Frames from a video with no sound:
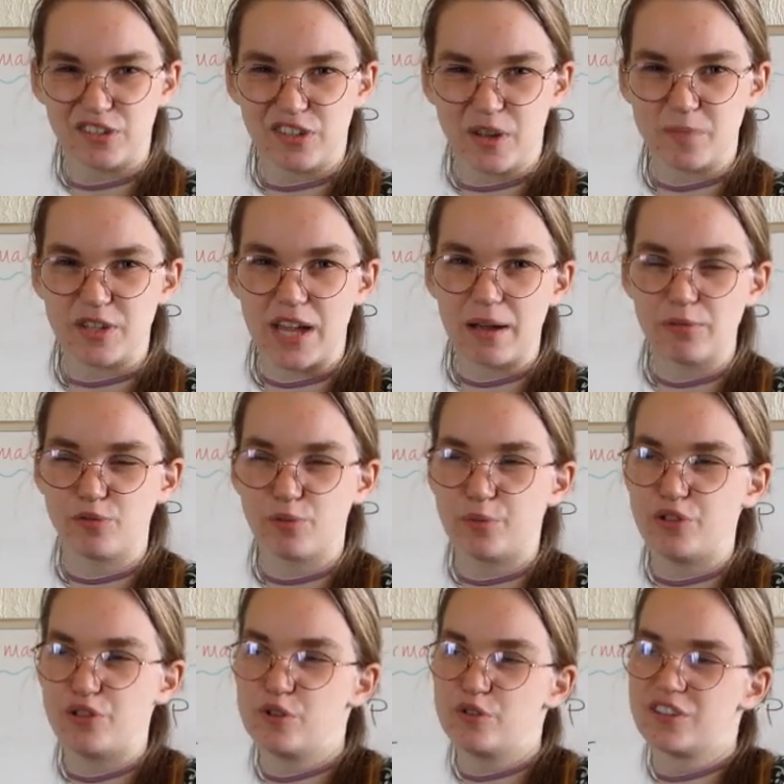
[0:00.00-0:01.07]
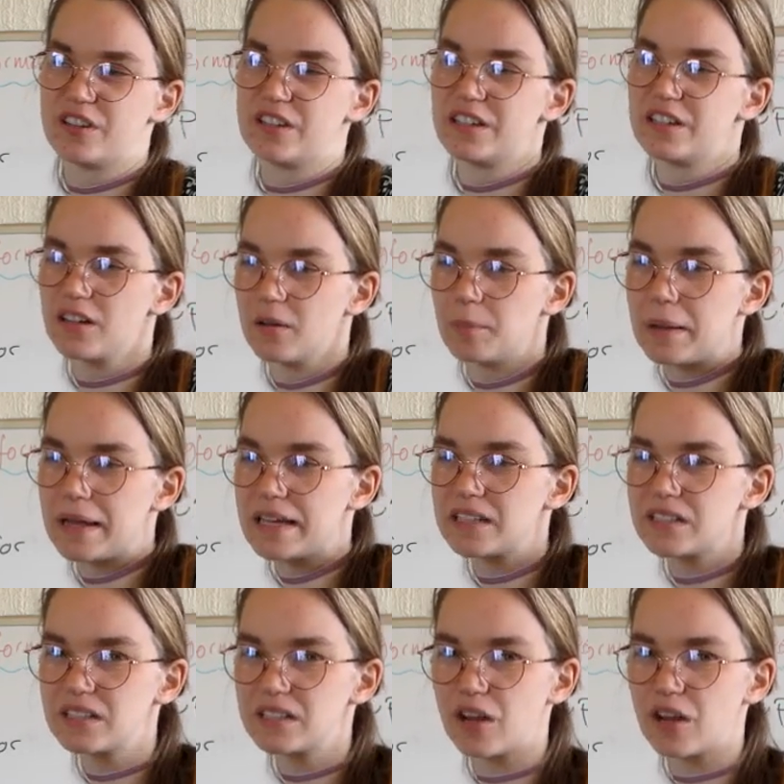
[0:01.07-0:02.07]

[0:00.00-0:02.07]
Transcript: sometimes we'd use a little bit